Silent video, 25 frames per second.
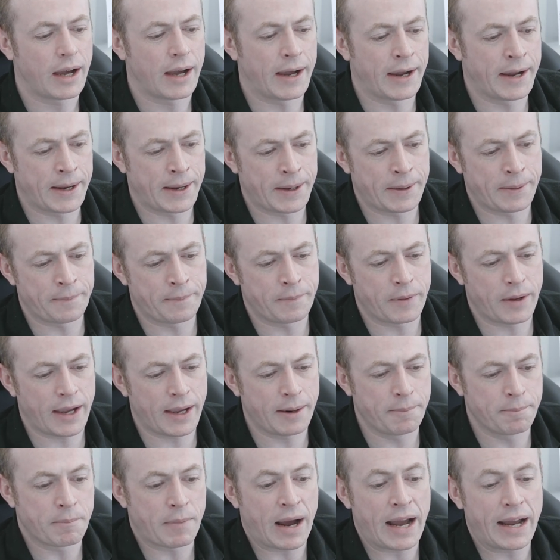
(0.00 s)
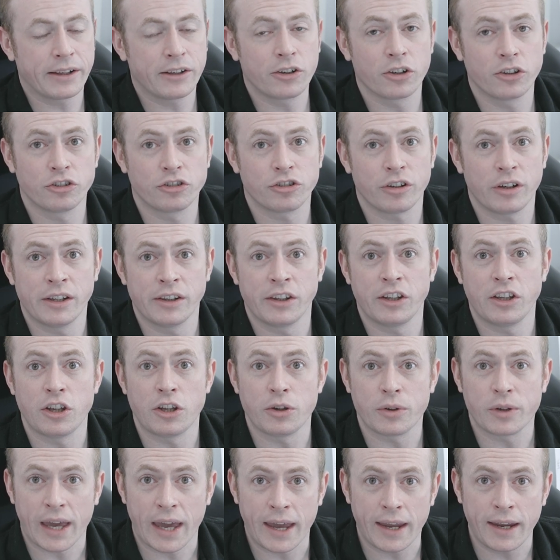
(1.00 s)
Um, in my country, in the
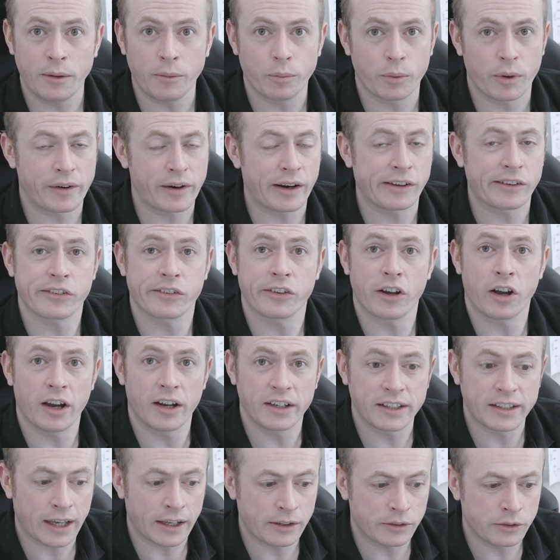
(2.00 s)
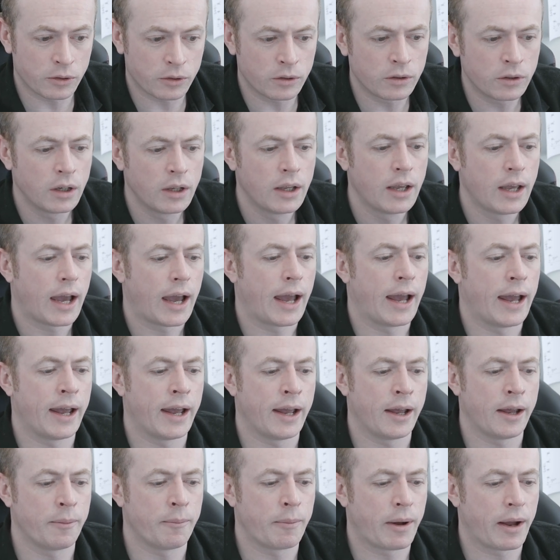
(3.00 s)
U K, where I started Kendo,
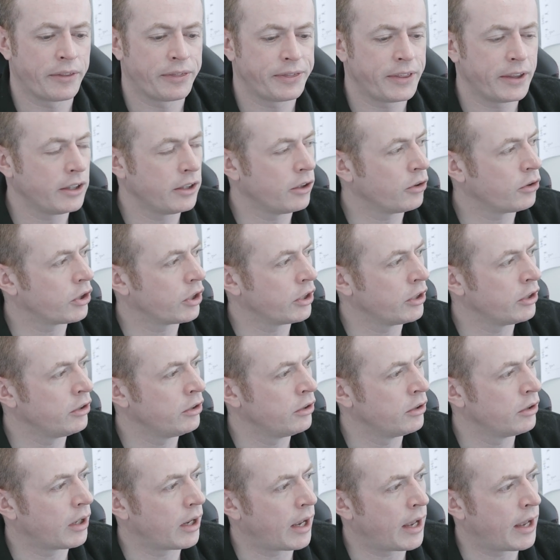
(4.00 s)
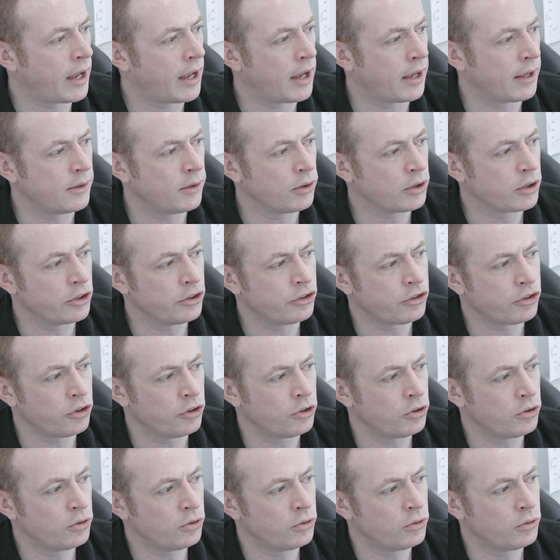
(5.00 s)
um, I think you can uh, you can
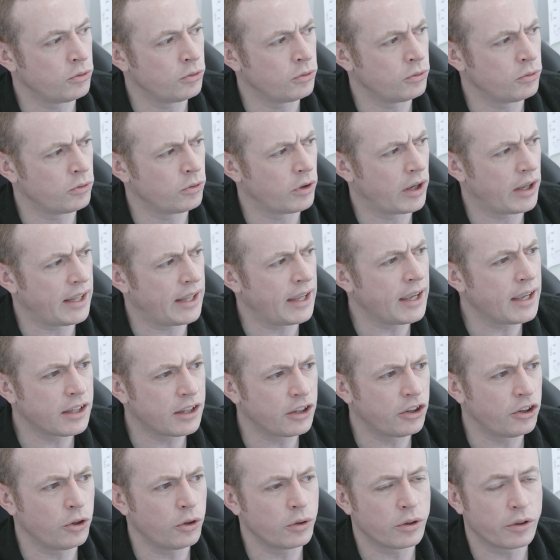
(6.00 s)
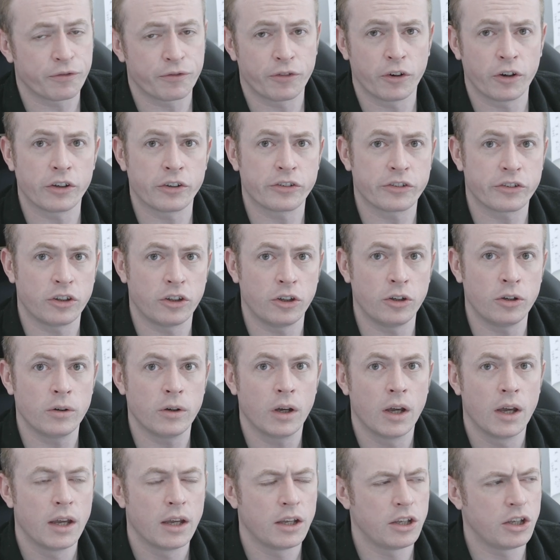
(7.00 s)
do I Q, the first Q.
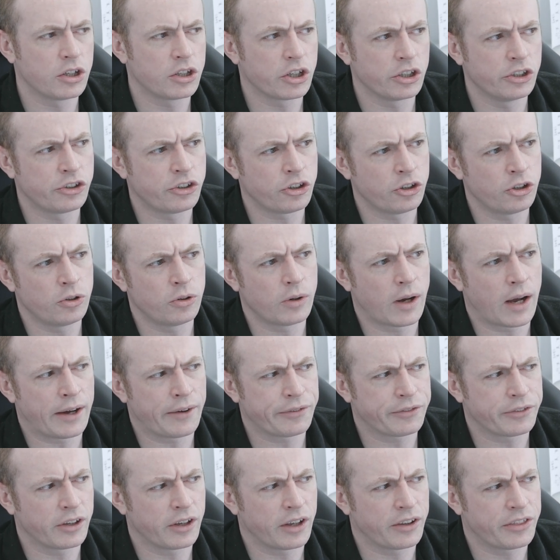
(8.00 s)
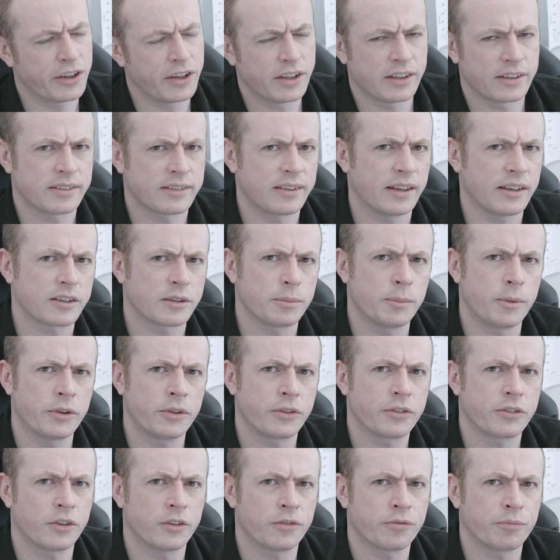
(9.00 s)
You can do after I think six
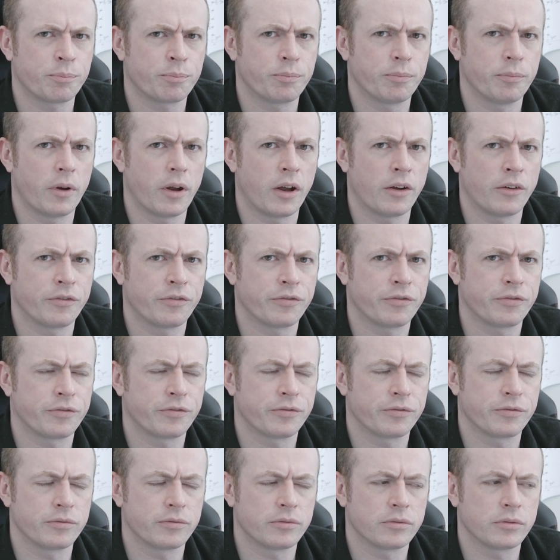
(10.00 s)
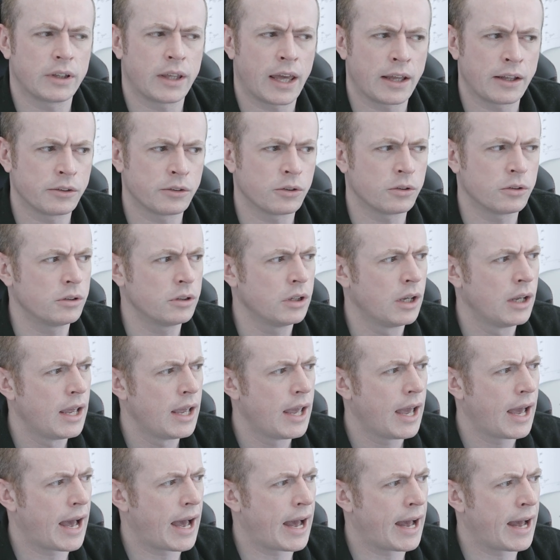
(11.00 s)
months of of Kendo,
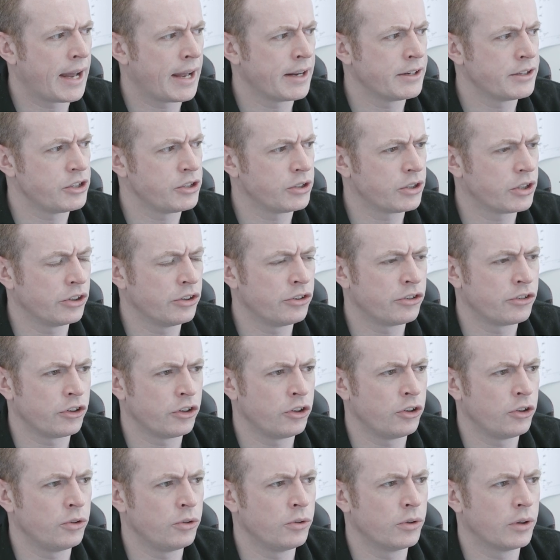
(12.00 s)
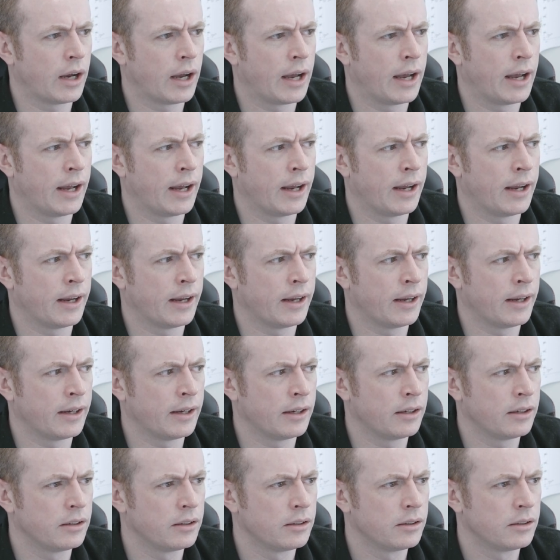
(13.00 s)
and you can do.
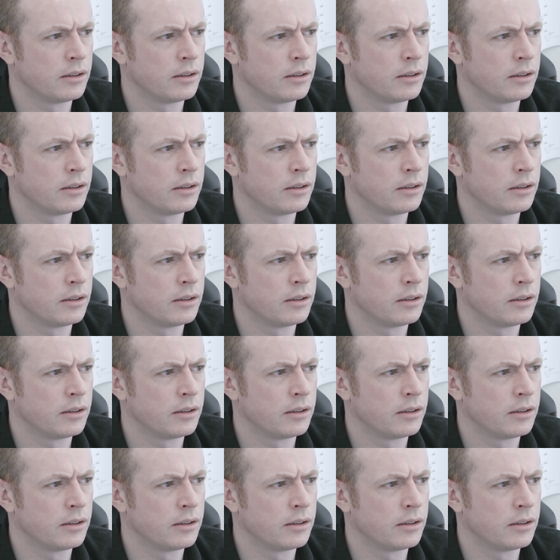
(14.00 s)
Uh,